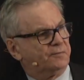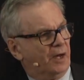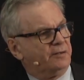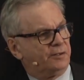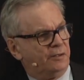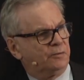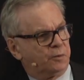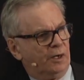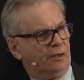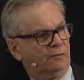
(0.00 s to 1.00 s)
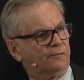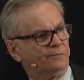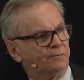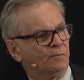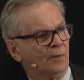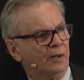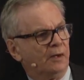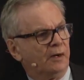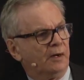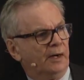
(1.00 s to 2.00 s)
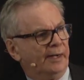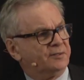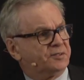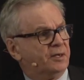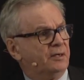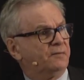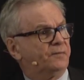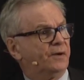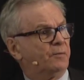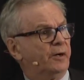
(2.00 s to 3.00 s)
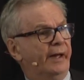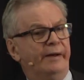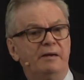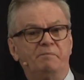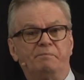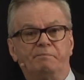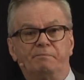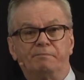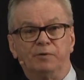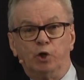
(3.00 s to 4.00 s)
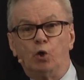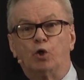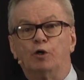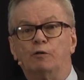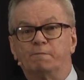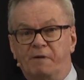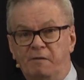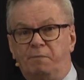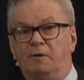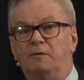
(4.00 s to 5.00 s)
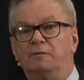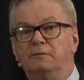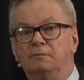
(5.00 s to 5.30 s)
of nineteen twelve and see if there were any local people.